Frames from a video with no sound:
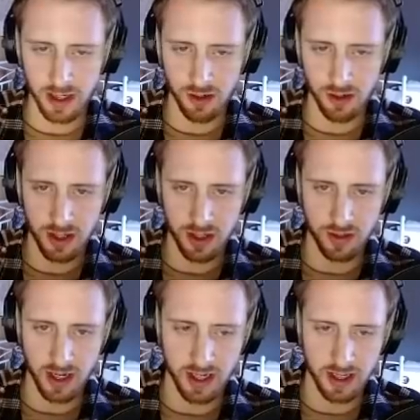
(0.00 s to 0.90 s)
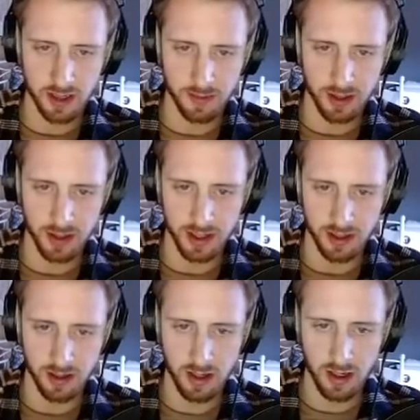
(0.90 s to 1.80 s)
sure he's tracking the enemy
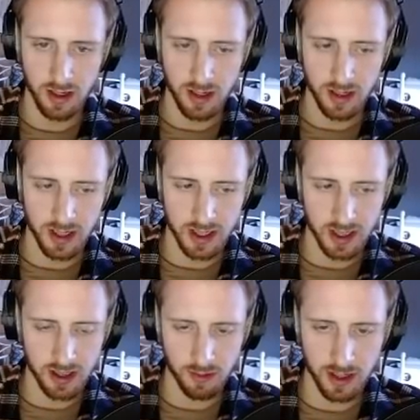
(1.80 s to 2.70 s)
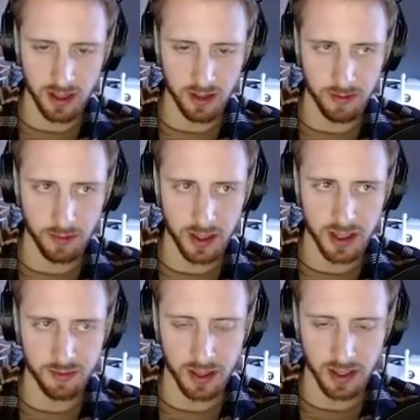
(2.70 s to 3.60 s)
Tracer, listening to where
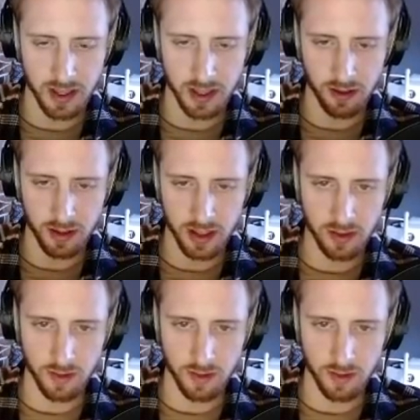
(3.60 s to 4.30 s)
she's blinking, looking at where